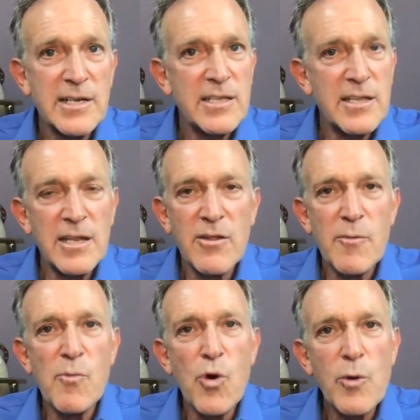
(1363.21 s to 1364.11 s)
You know, the
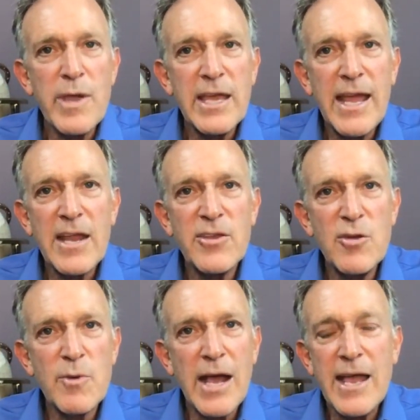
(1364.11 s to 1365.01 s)
more we can add
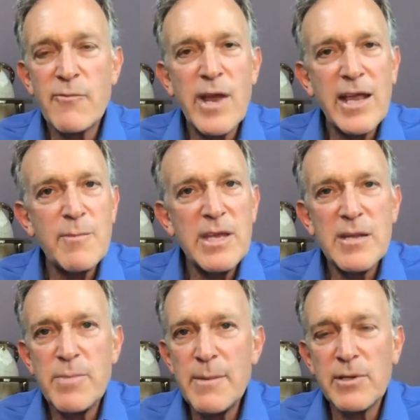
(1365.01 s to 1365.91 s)
humor, I recommend to
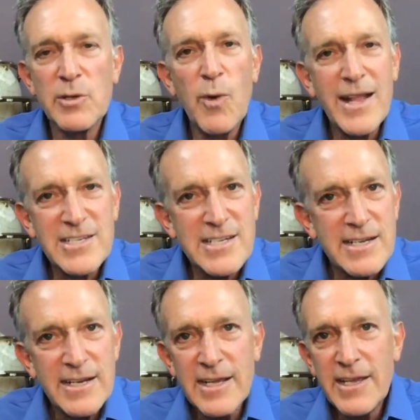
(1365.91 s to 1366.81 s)
people to watch
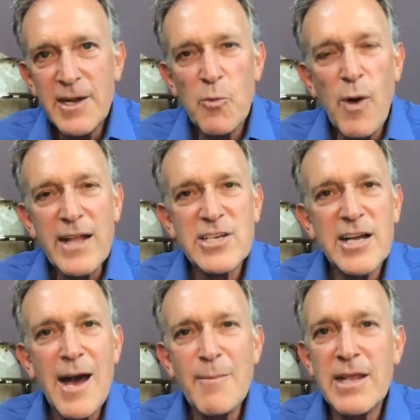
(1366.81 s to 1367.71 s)
you know, watch
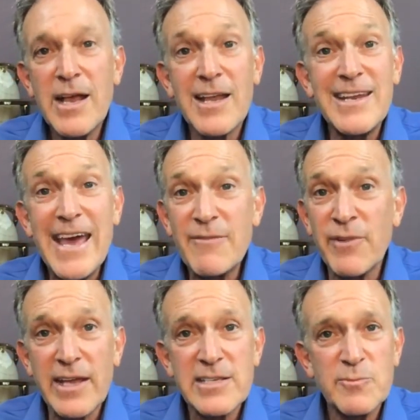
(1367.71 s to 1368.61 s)
comedy on Netflix.